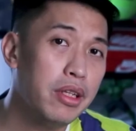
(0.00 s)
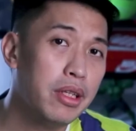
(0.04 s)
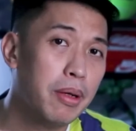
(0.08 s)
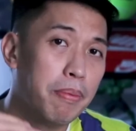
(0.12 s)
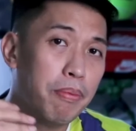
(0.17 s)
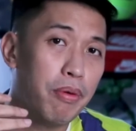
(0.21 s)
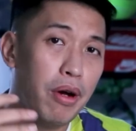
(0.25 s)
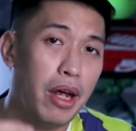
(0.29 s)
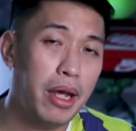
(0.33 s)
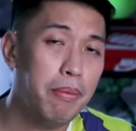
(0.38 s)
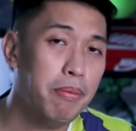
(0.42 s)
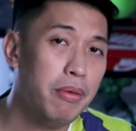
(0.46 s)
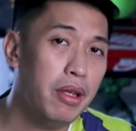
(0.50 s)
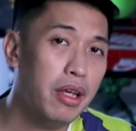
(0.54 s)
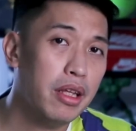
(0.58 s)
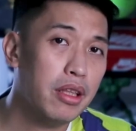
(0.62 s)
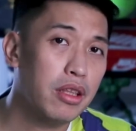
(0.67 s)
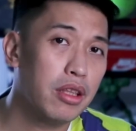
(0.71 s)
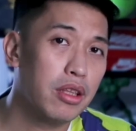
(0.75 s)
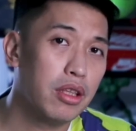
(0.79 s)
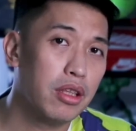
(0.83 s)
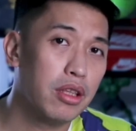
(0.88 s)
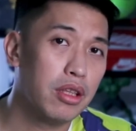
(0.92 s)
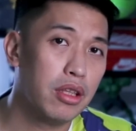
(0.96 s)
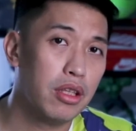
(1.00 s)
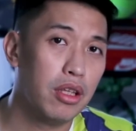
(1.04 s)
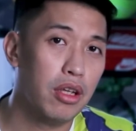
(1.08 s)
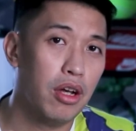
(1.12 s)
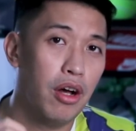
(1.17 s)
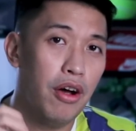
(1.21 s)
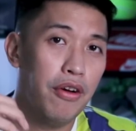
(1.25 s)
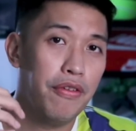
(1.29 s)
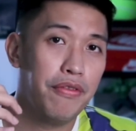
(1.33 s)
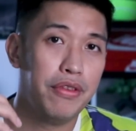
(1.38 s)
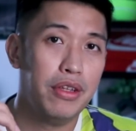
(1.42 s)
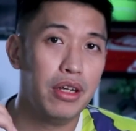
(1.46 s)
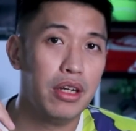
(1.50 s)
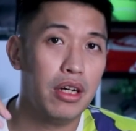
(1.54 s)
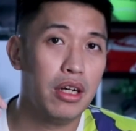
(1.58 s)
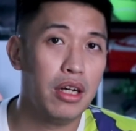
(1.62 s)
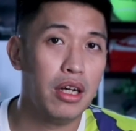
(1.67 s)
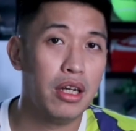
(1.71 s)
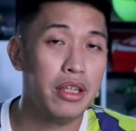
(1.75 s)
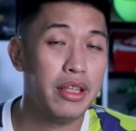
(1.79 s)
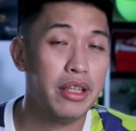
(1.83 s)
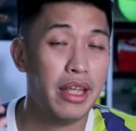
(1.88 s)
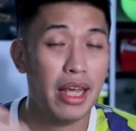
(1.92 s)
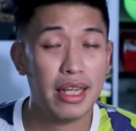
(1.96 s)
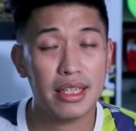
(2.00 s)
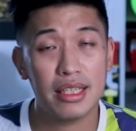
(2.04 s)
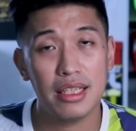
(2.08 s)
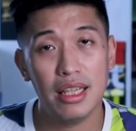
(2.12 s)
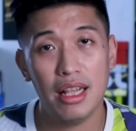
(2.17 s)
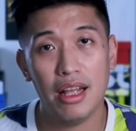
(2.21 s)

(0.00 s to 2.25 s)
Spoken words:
the prime knit of the Next